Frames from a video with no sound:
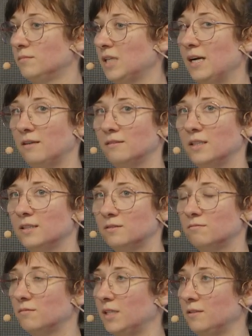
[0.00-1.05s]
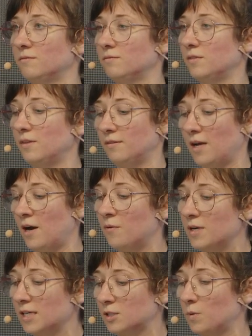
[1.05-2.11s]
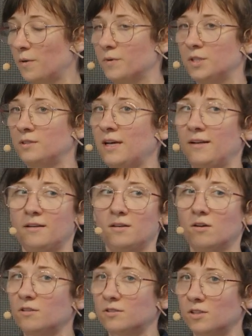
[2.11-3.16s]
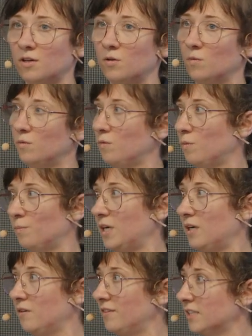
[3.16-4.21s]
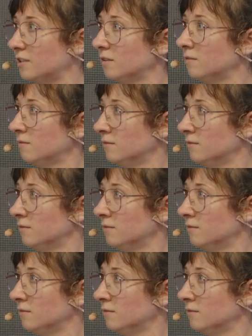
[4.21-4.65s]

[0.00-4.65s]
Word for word: yeah, and, and areas where we cannot go by vessel.